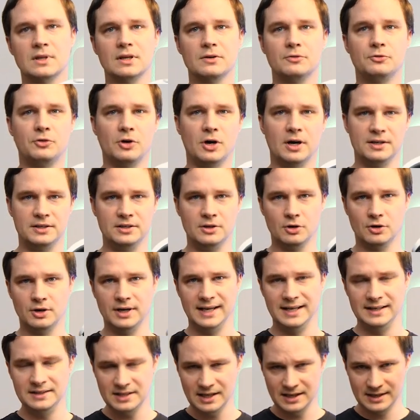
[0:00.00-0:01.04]
for your
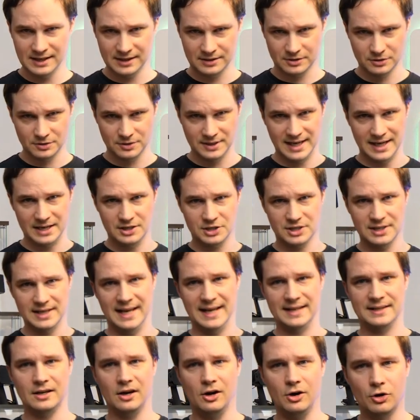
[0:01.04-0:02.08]
internet connection
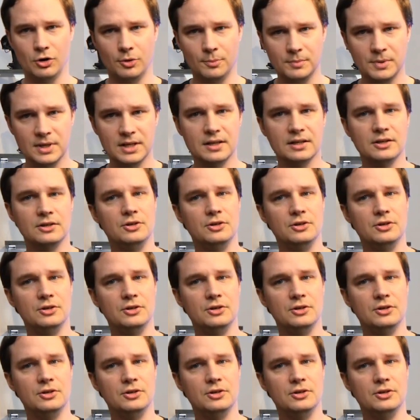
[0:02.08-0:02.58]
at home,